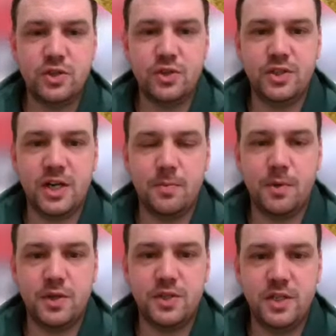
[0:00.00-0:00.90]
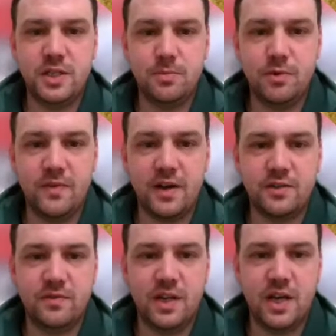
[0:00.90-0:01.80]
should the Jacobites need to move
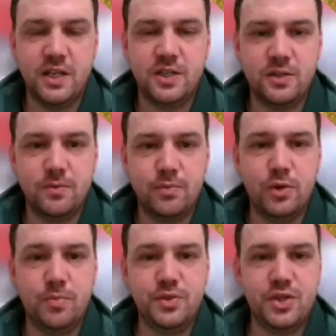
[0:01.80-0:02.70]
out of line into new